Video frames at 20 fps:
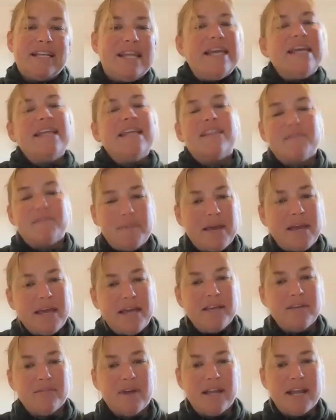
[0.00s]
needs me
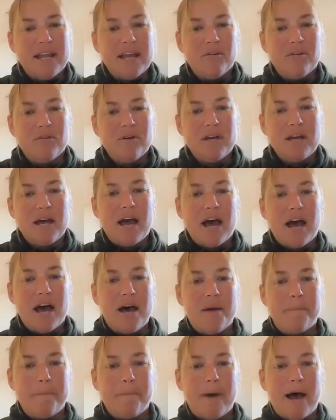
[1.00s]
right now.
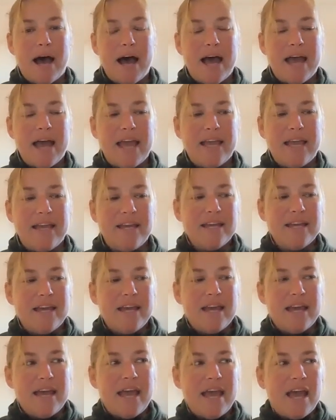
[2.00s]
I
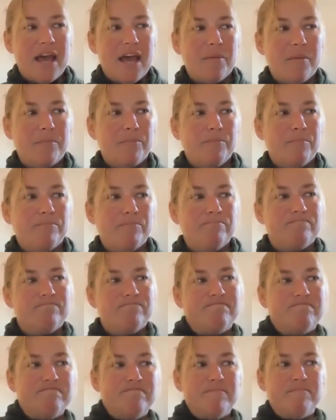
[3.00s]
am
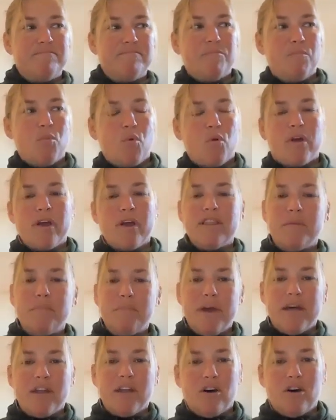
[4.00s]
more in the
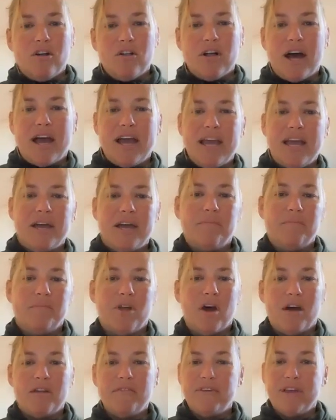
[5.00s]
middle. I am
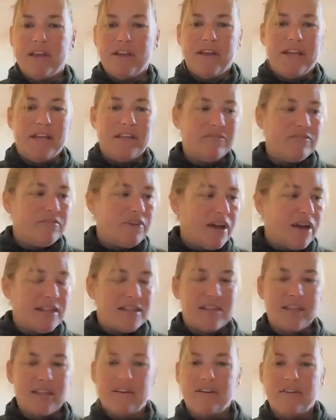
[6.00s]
not very
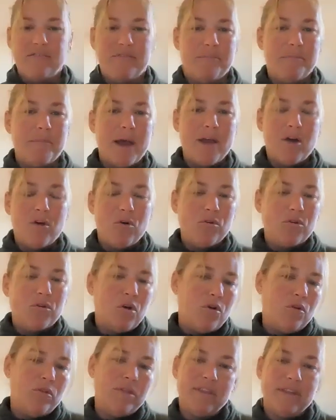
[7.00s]
divisive. My whole
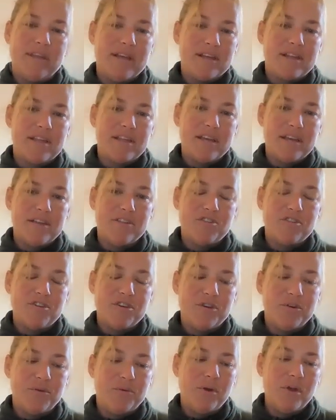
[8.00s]
goal in this is
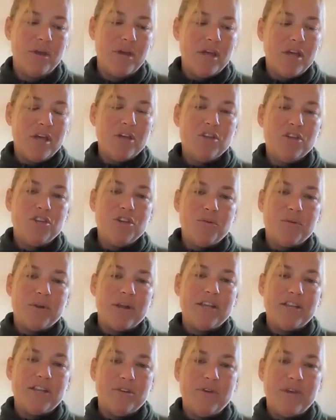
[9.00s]
to do what
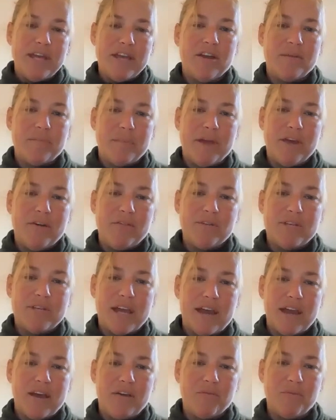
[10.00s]
I do here in my own
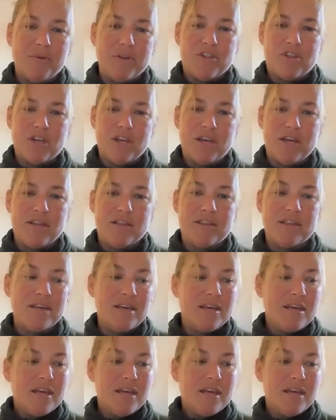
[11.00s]
town, which is